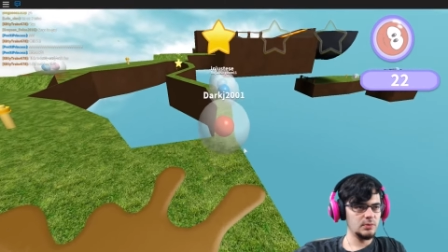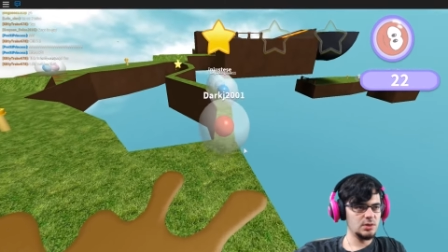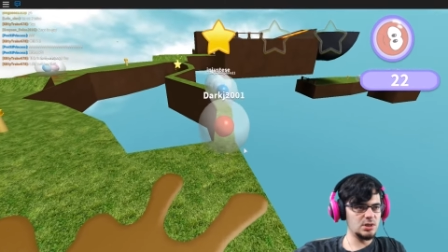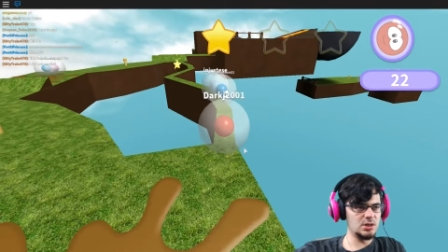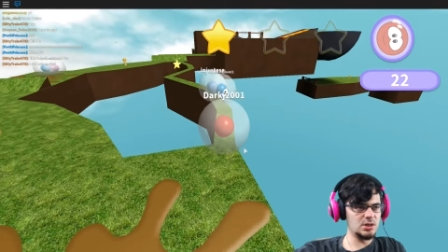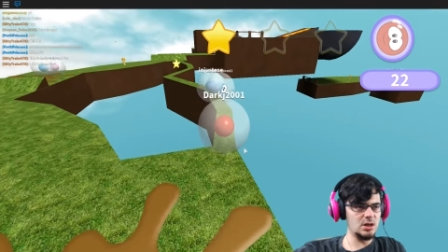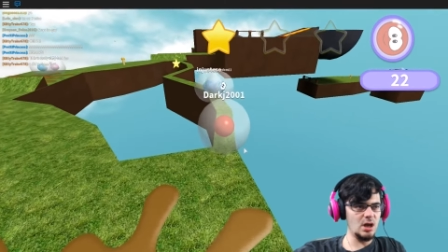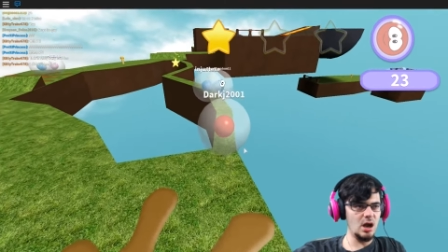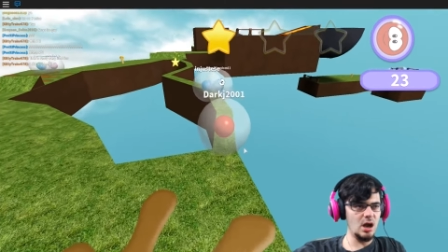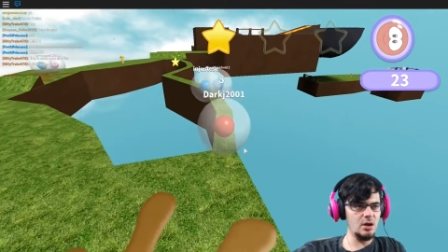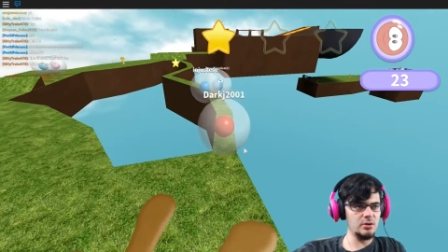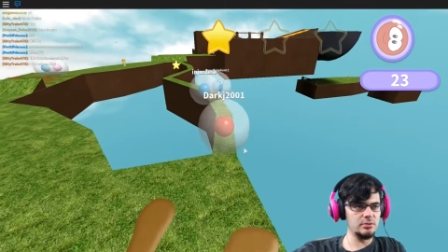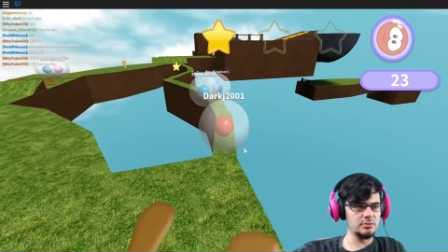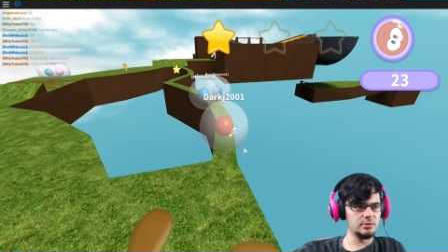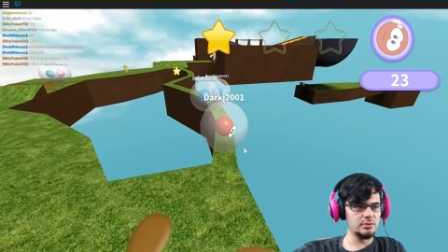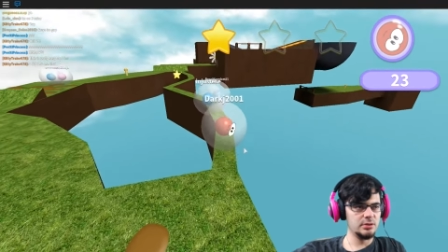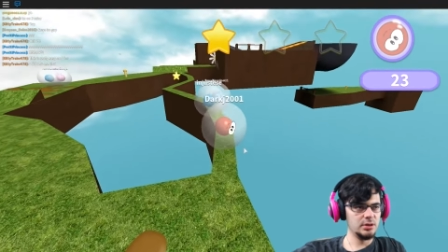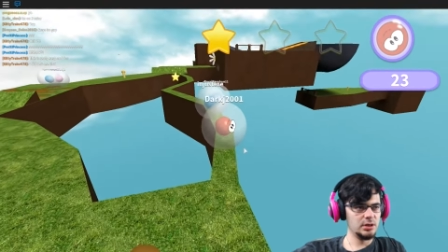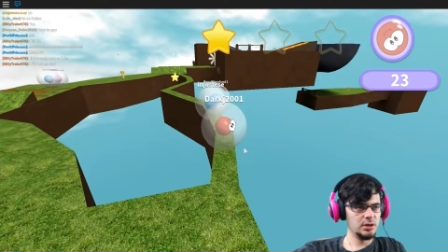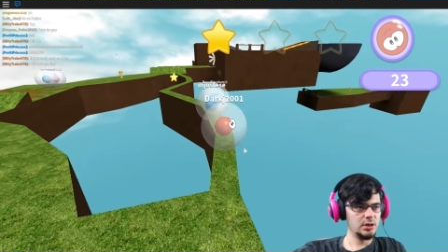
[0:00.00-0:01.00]
Just
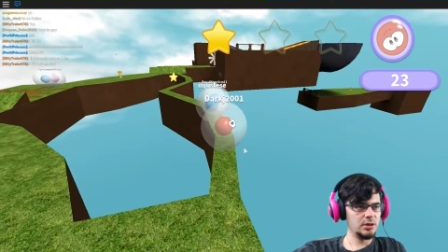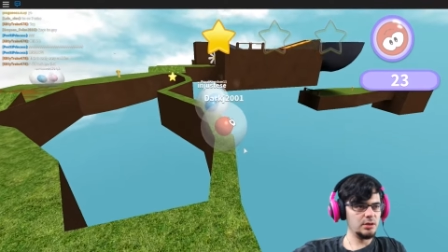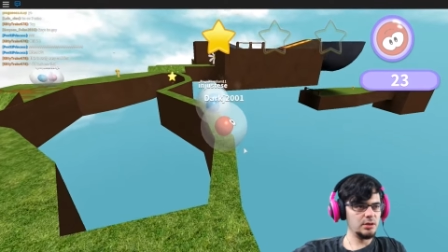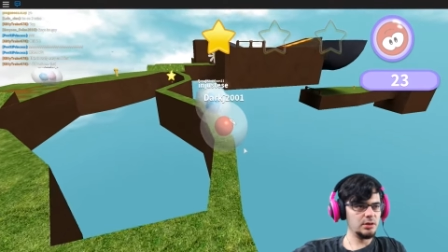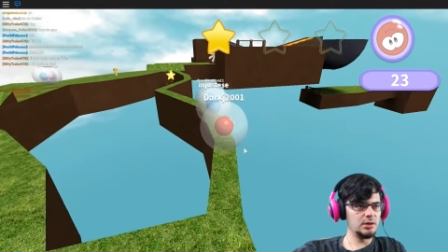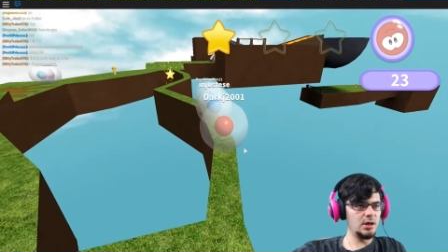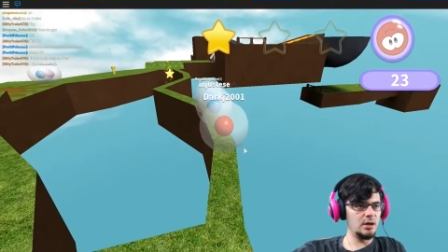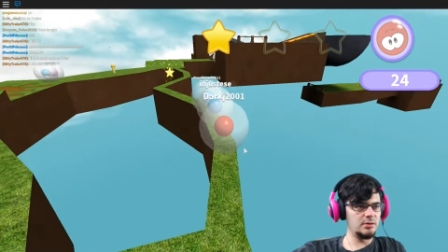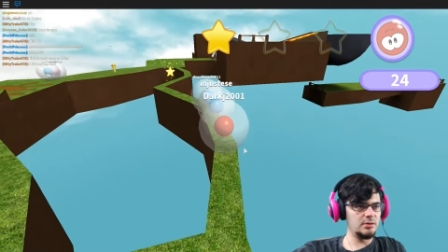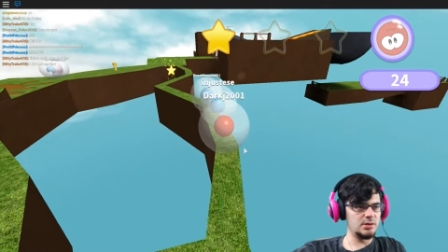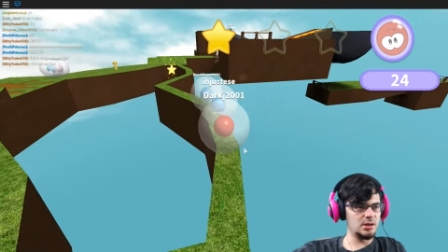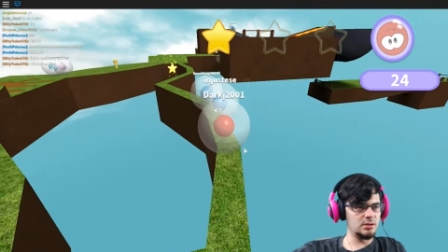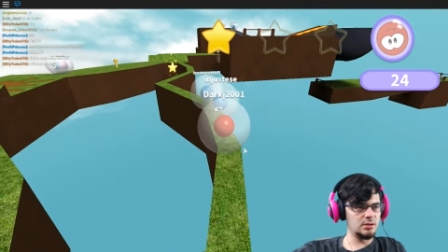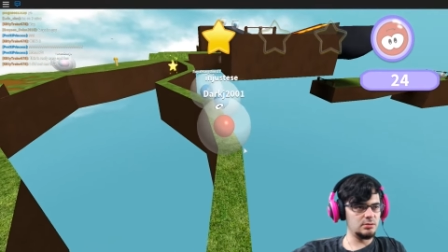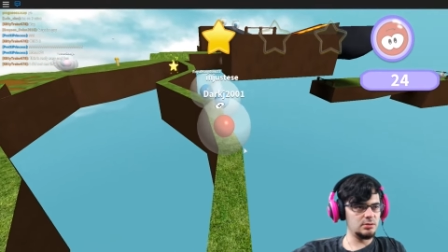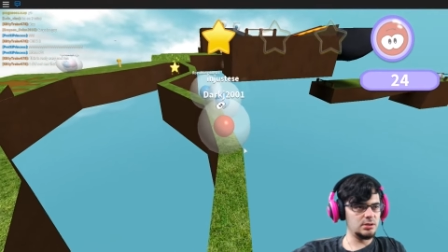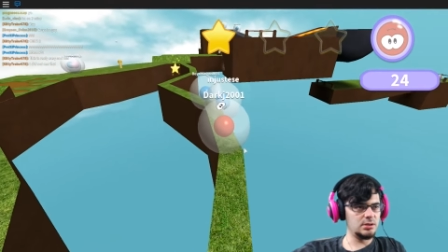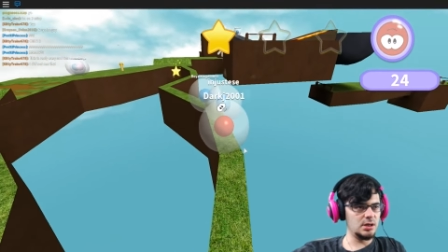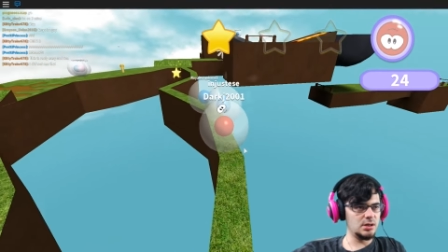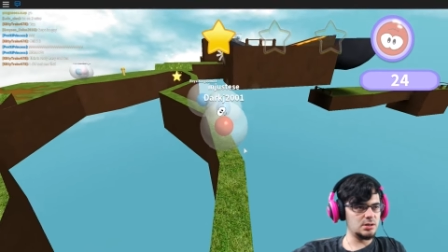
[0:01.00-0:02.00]
go. Go,
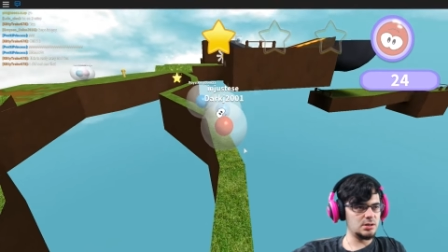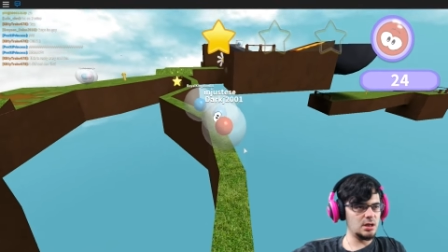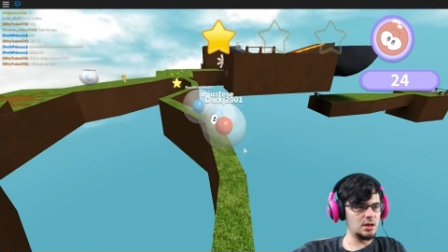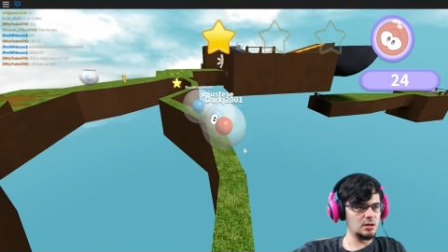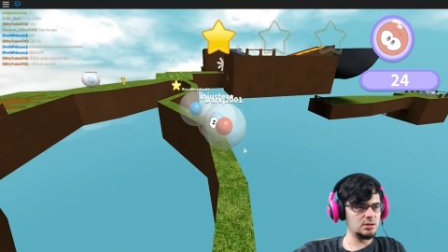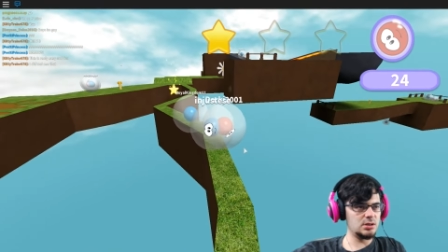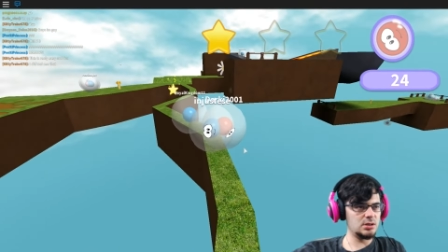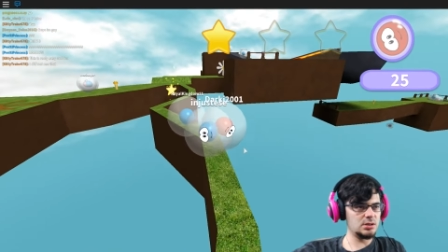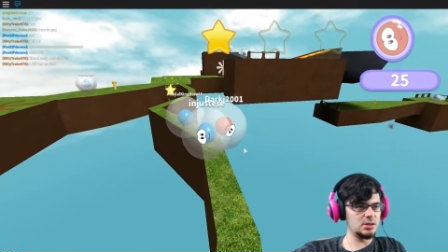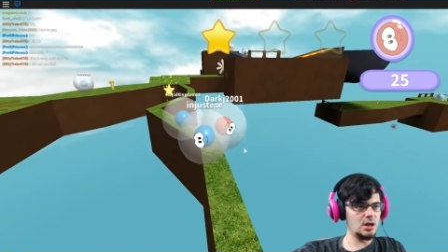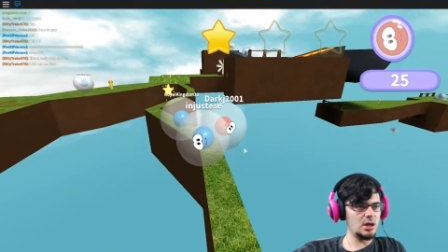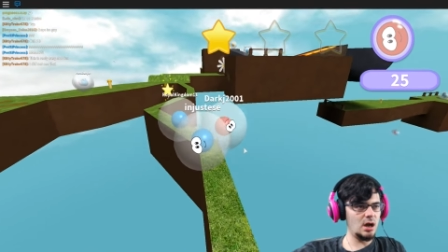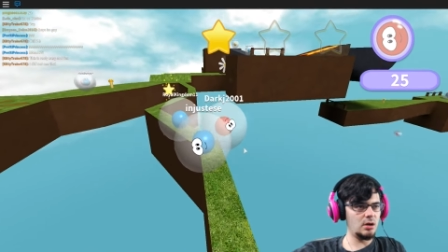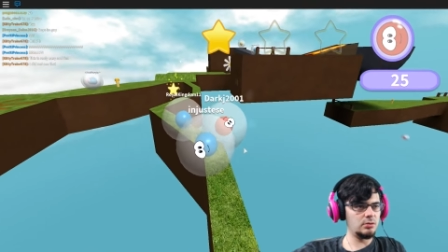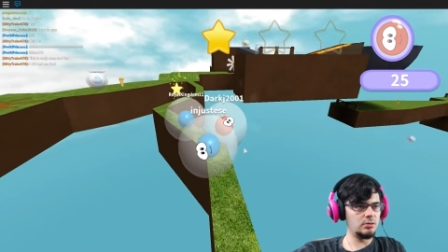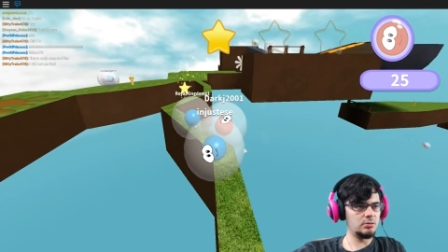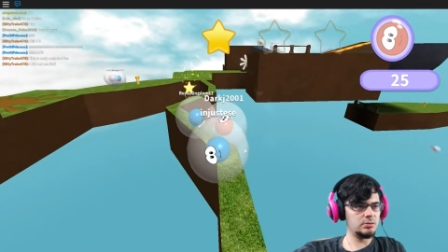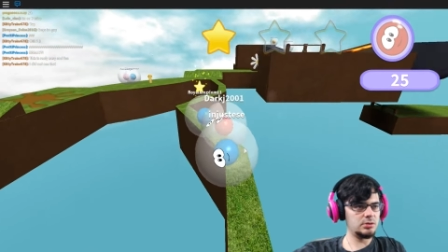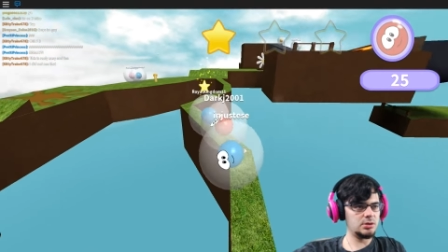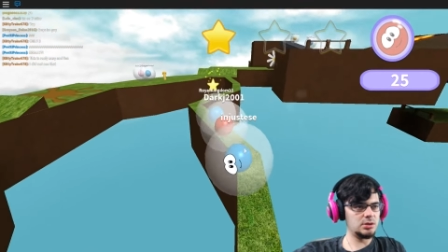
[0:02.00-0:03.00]
dude. Just go. Just
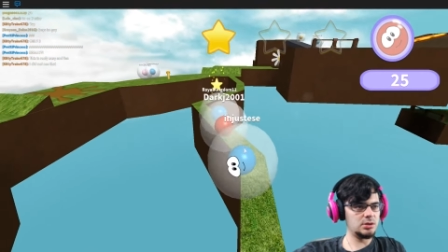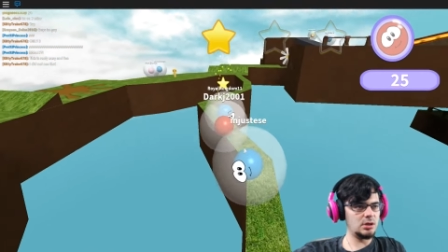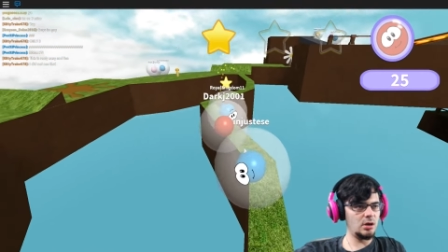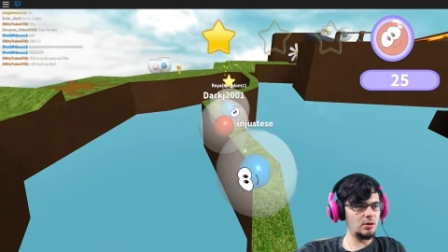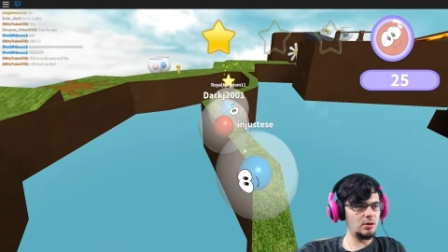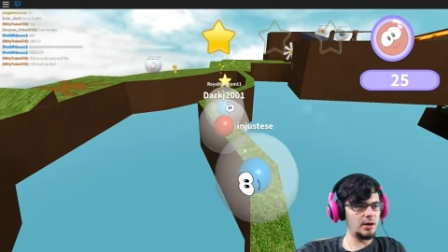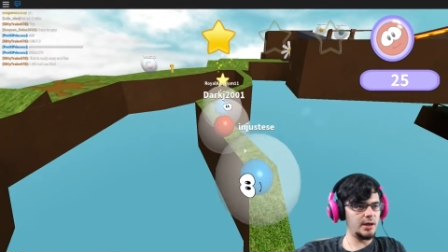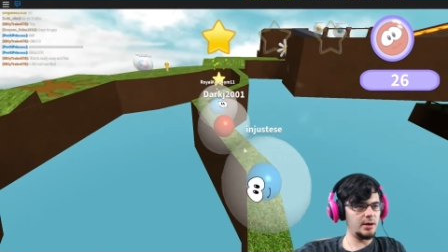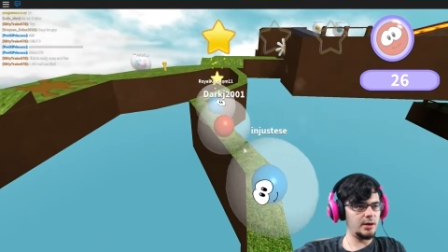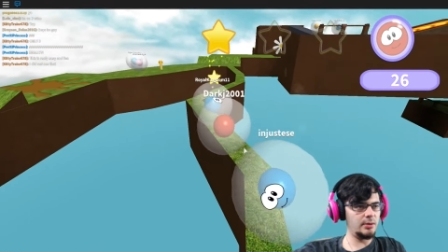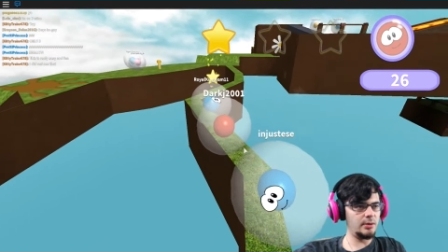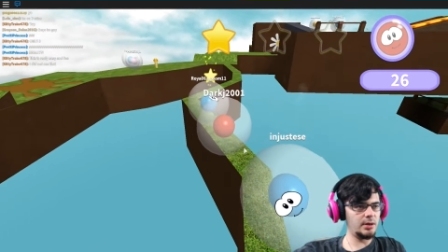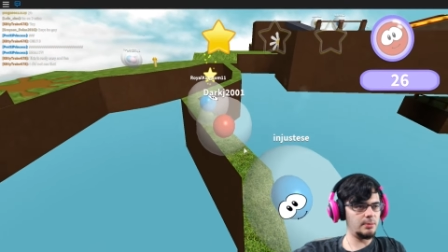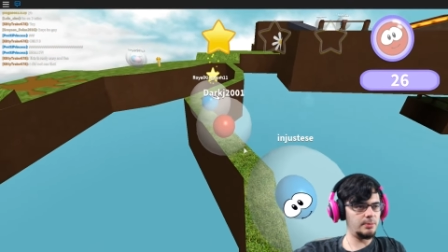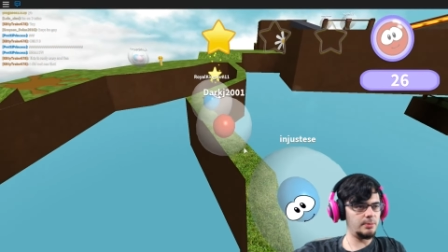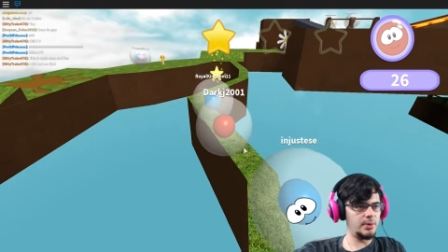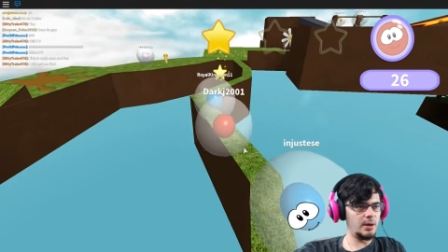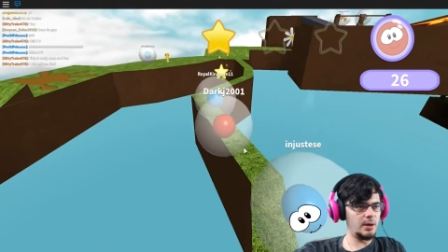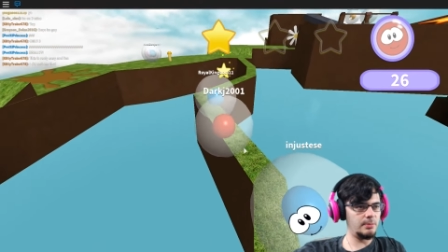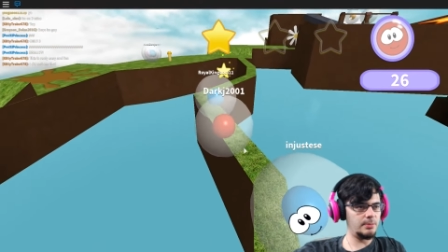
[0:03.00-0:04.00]
go. Just go. I don't want to
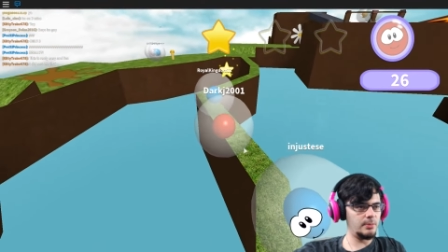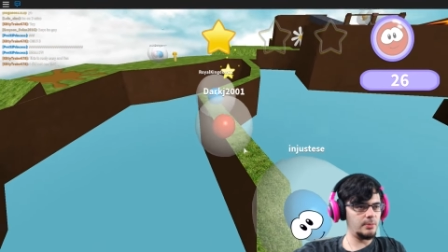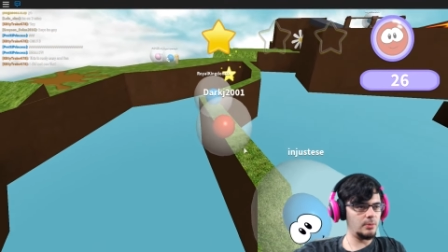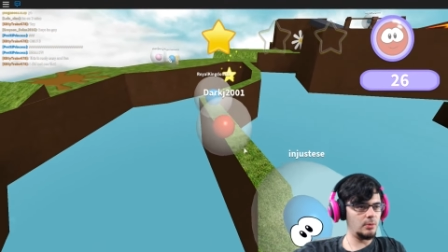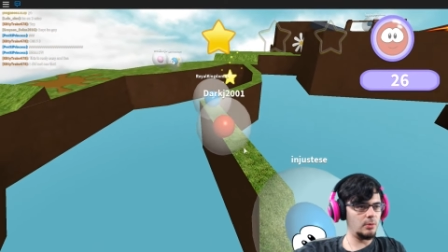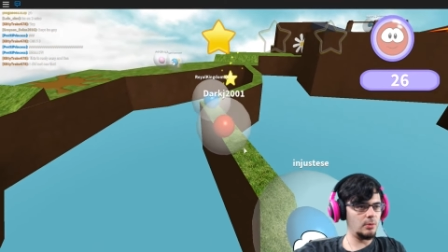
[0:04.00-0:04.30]
bump.